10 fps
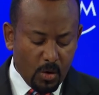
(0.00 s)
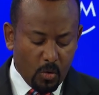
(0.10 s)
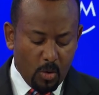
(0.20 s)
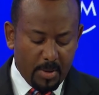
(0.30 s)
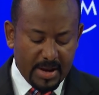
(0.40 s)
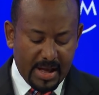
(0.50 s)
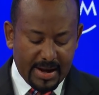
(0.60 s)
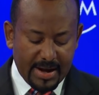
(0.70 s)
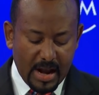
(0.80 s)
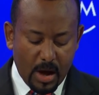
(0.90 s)
Women
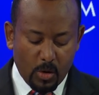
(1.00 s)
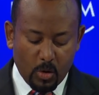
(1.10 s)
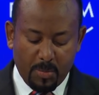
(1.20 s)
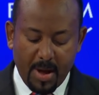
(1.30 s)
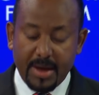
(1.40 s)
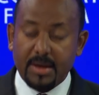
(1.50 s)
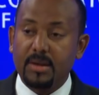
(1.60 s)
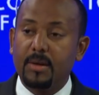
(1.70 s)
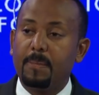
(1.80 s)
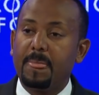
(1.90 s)
are now occupying